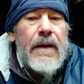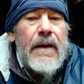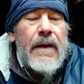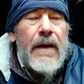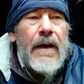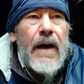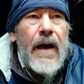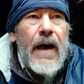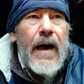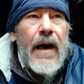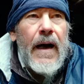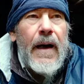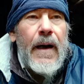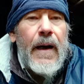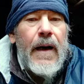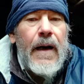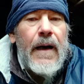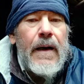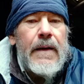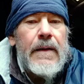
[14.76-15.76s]

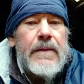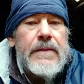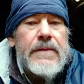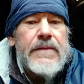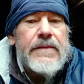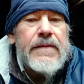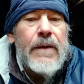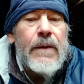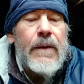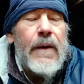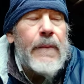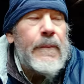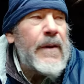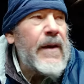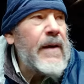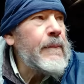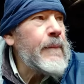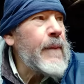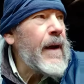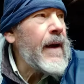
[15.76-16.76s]
Uh, so I'm
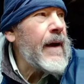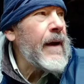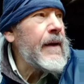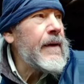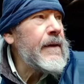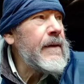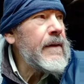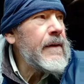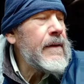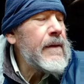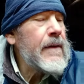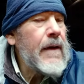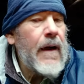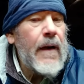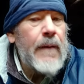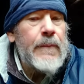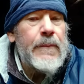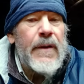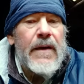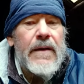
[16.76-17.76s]
in Maine.
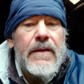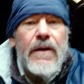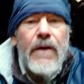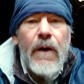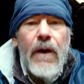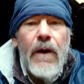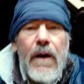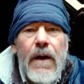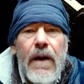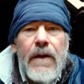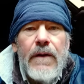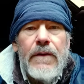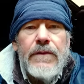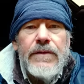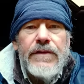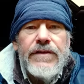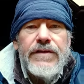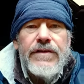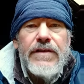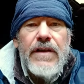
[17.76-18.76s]
I'm at
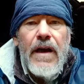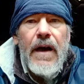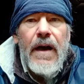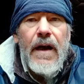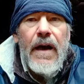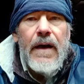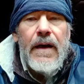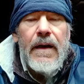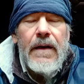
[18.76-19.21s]
Carlos uh,